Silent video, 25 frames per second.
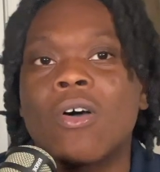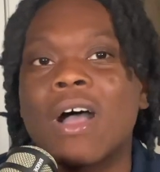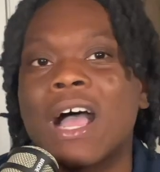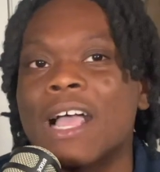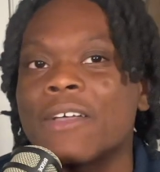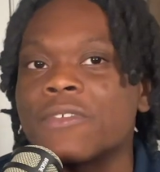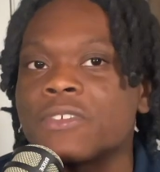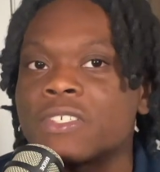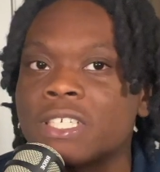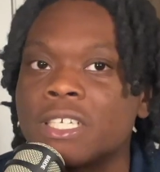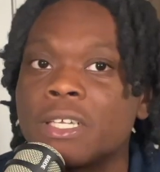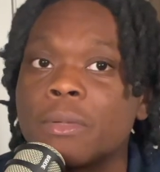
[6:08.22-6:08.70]
I've
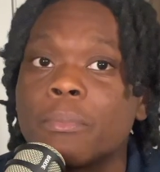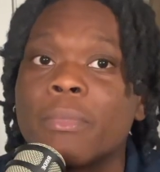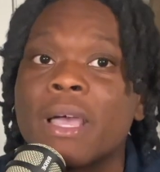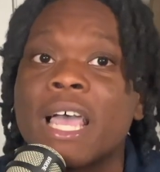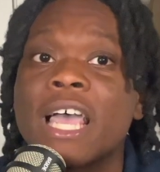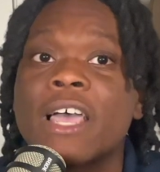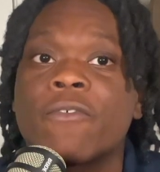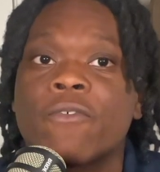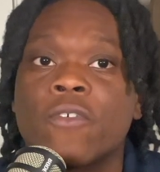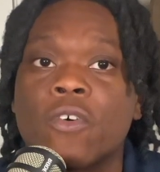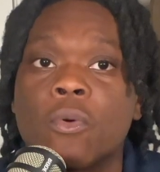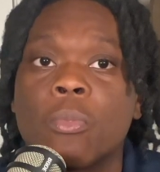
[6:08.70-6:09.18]
seen bad
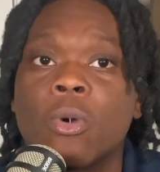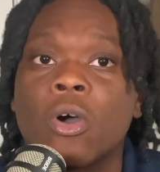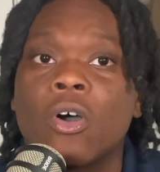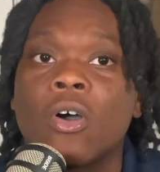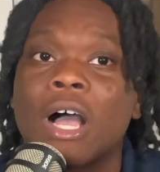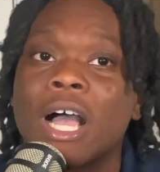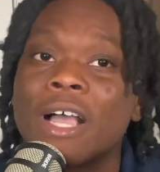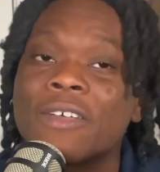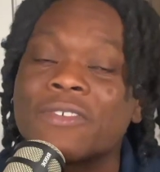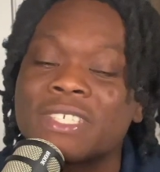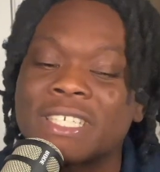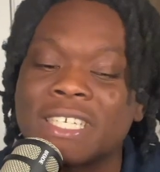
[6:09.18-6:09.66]
football,
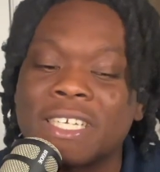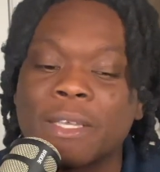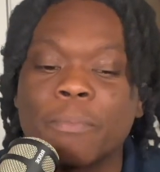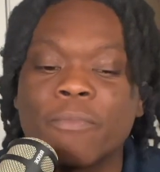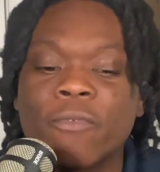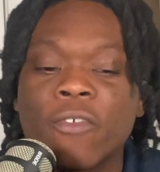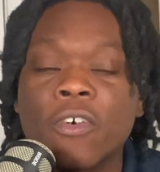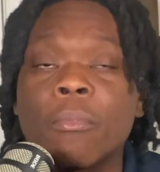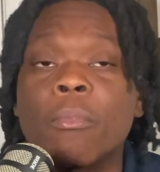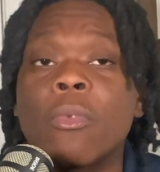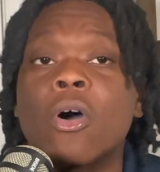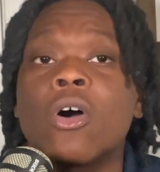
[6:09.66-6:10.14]
I've seen
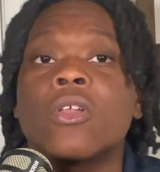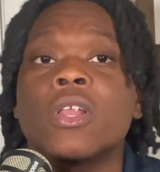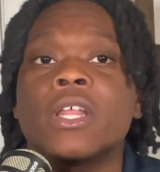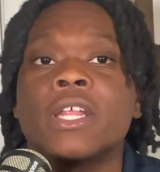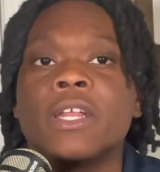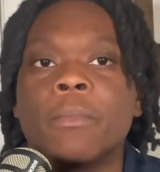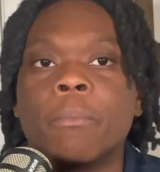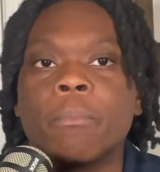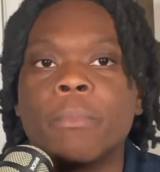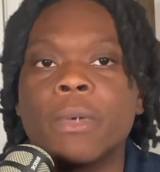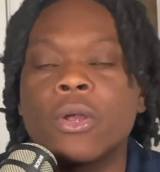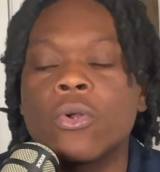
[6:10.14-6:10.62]
football in the
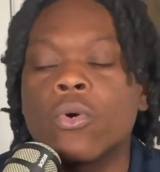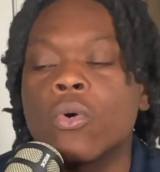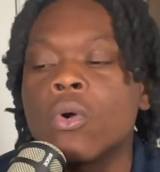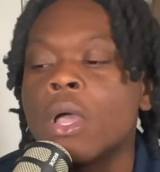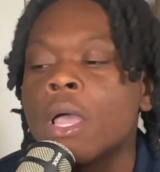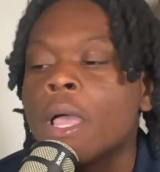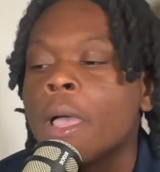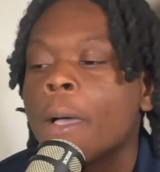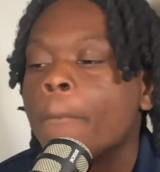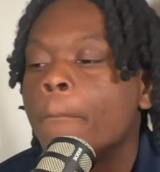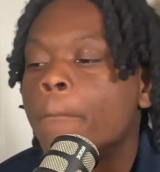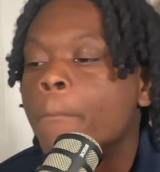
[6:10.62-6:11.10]
middle,
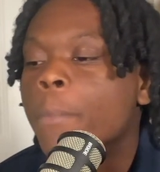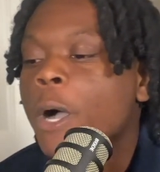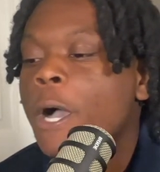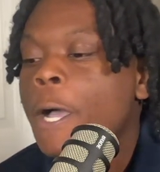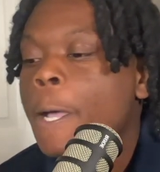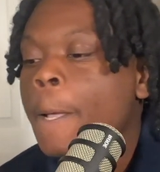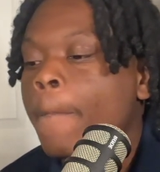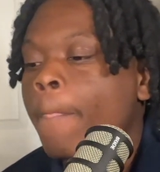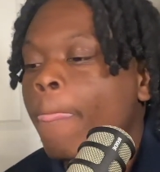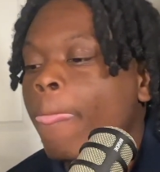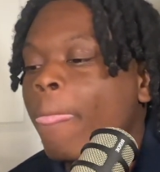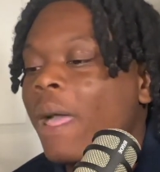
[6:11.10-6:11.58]
but
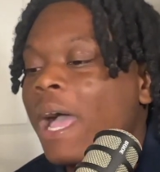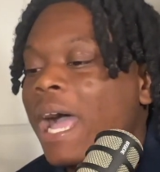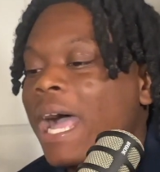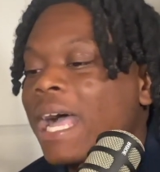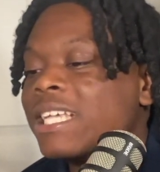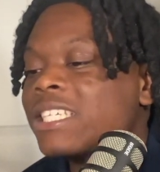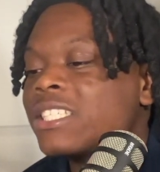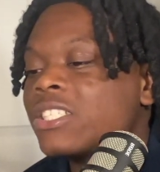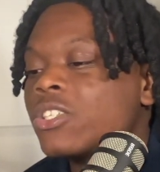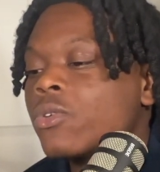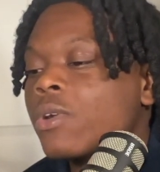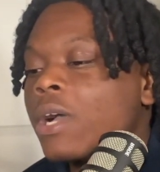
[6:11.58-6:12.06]
I
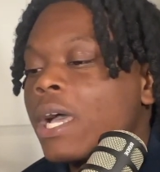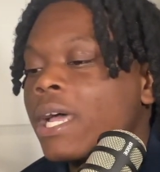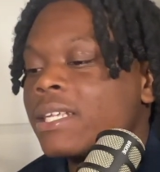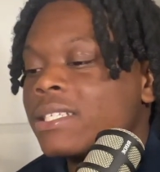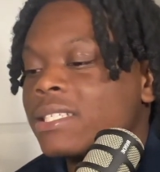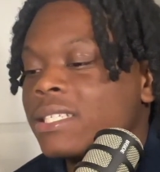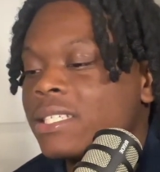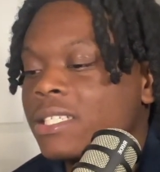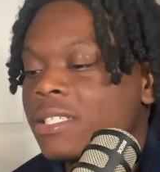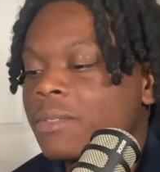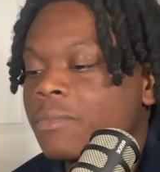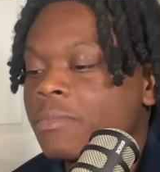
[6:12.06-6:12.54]
still got to see
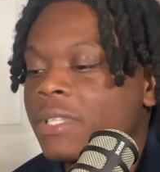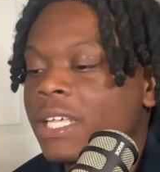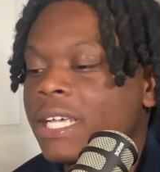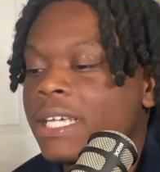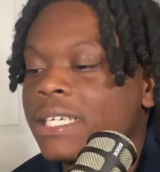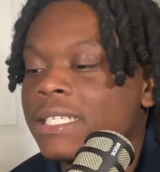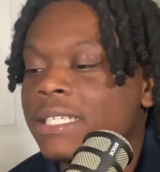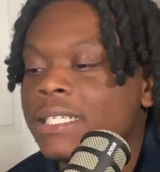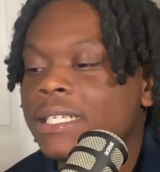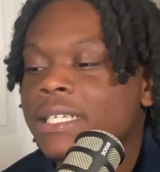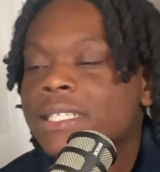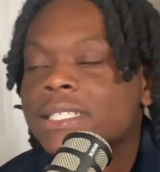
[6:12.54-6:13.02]
some things
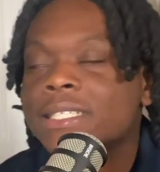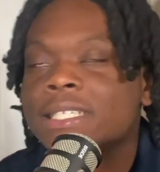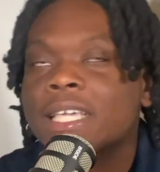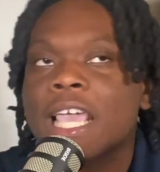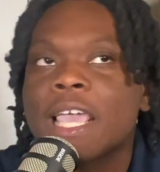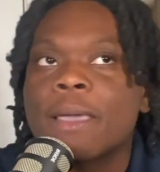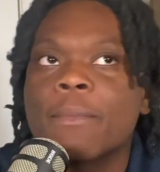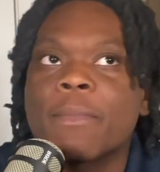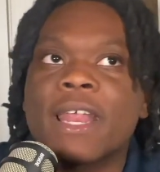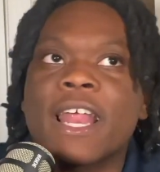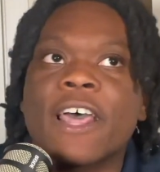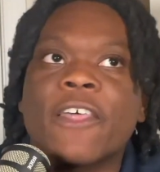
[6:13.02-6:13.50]
in this
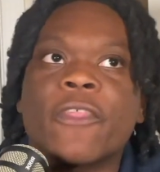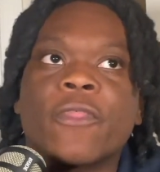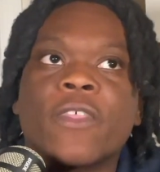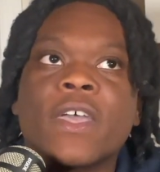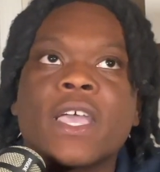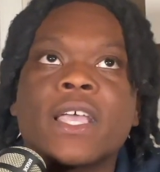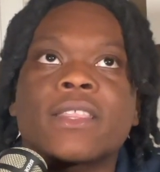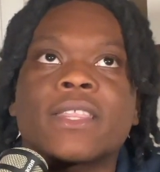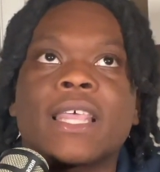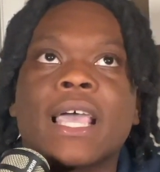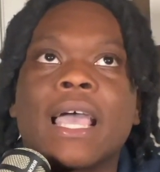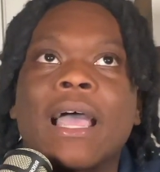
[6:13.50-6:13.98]
game. And I
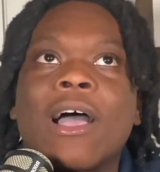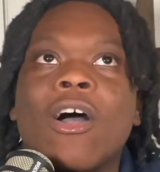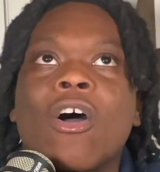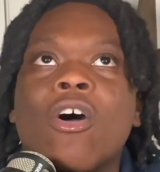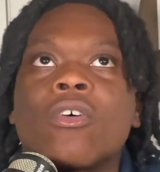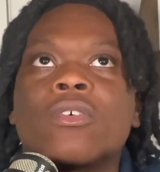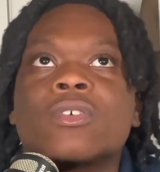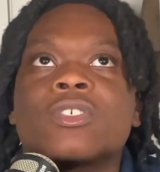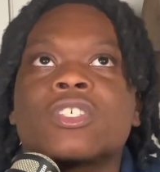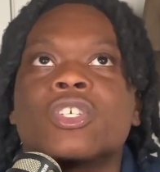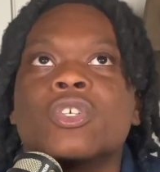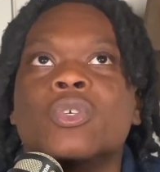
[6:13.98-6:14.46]
think that
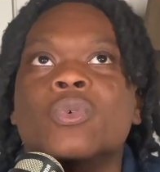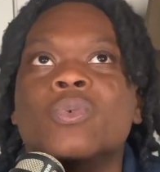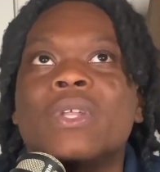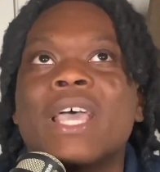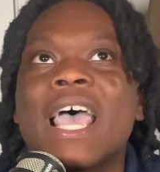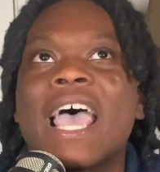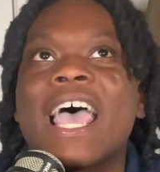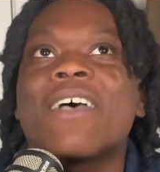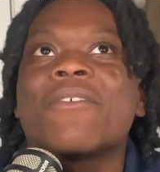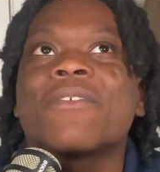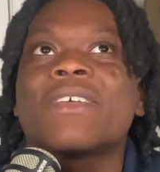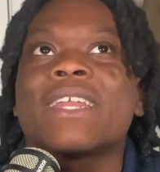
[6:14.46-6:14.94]
also you
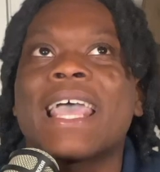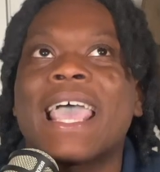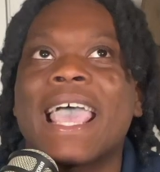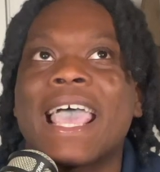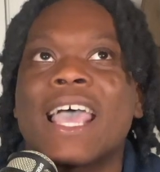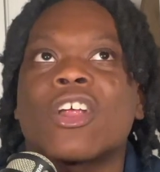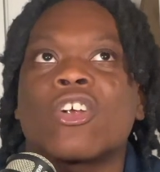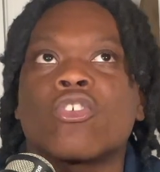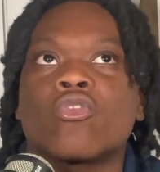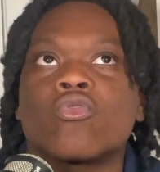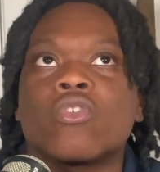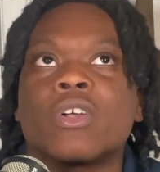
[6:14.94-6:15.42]
haven't had a
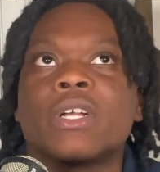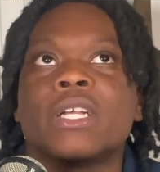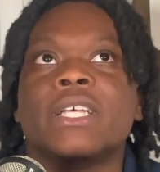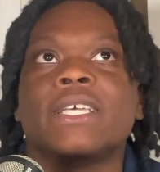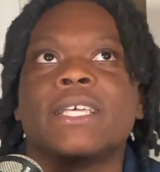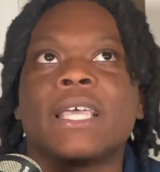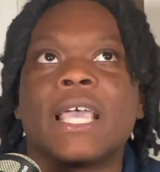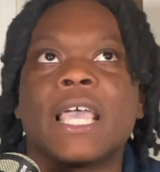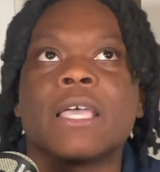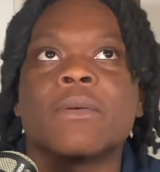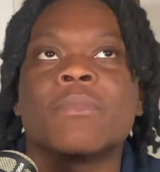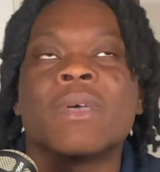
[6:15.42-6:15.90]
running
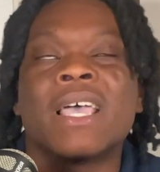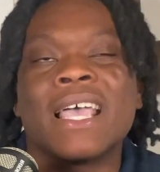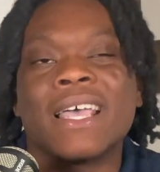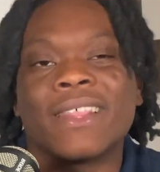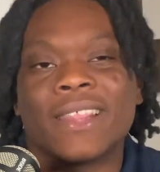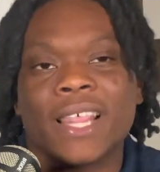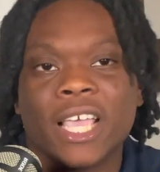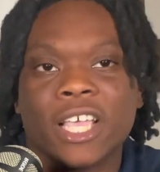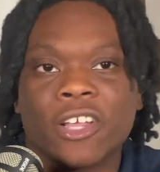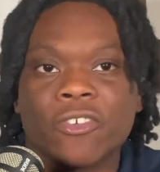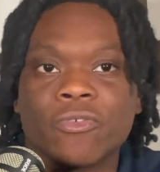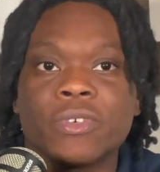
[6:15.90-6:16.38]
game
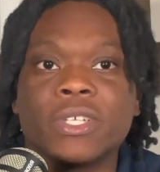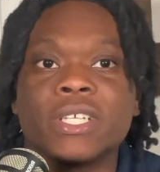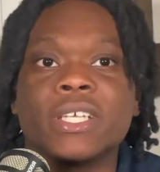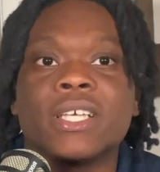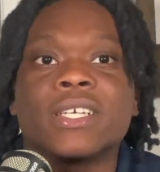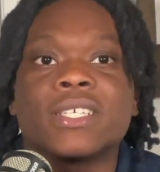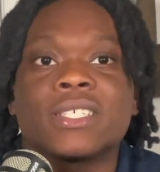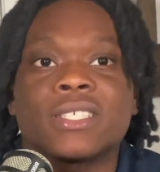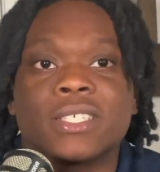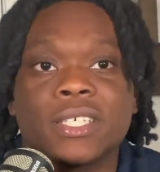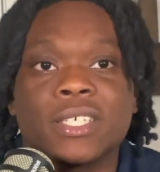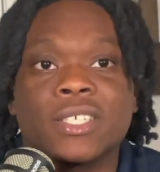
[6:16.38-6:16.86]
that can really
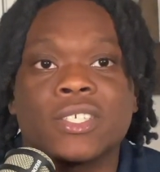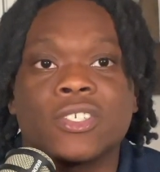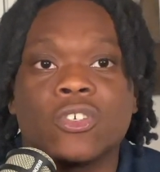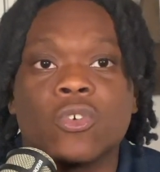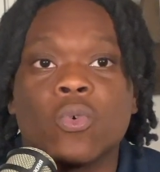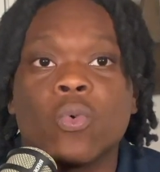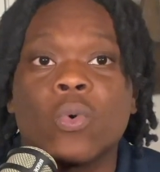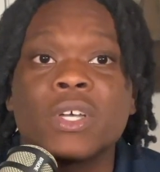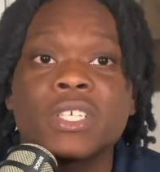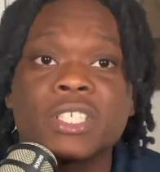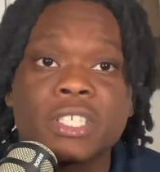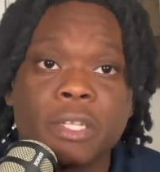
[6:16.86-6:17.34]
assist you.
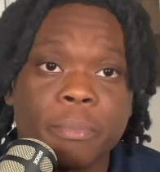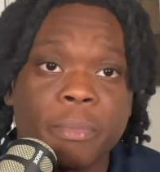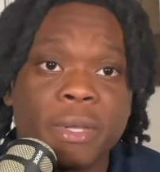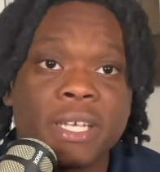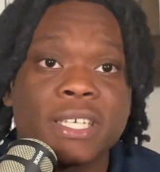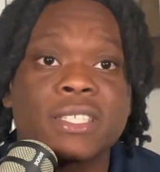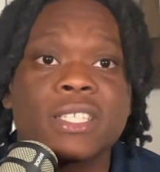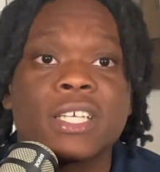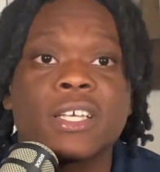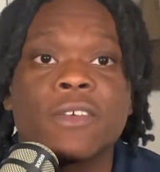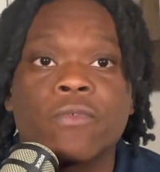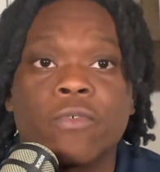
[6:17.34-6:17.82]
What's the best
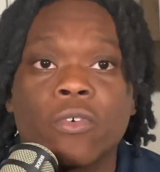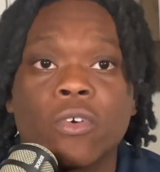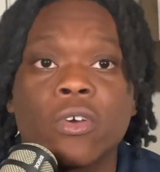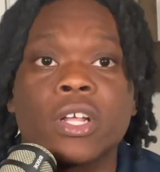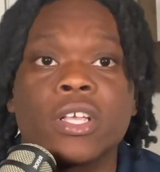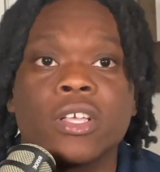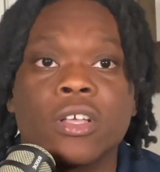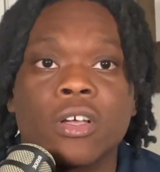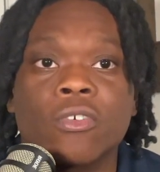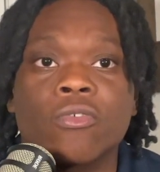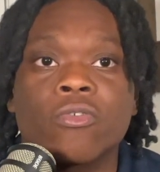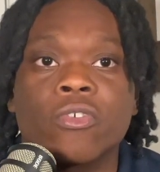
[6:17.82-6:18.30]
thing for a
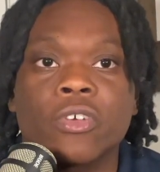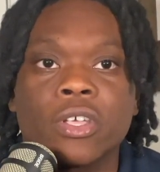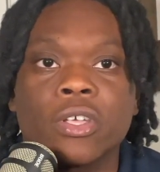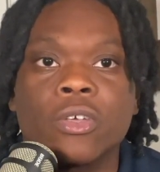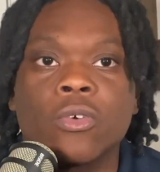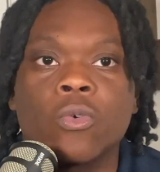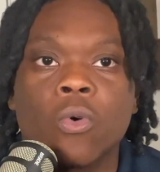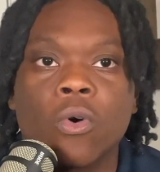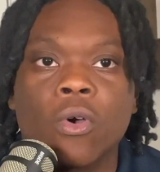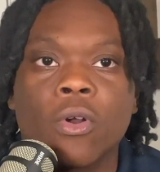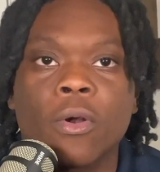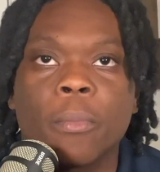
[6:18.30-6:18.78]
young rookie
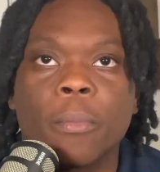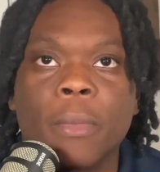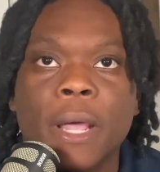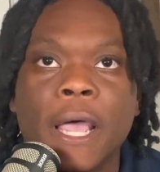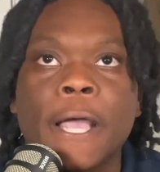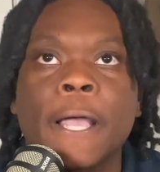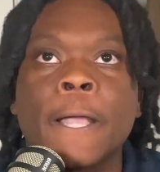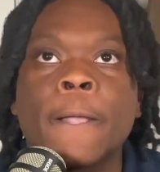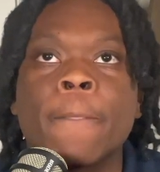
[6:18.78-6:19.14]
quarterback?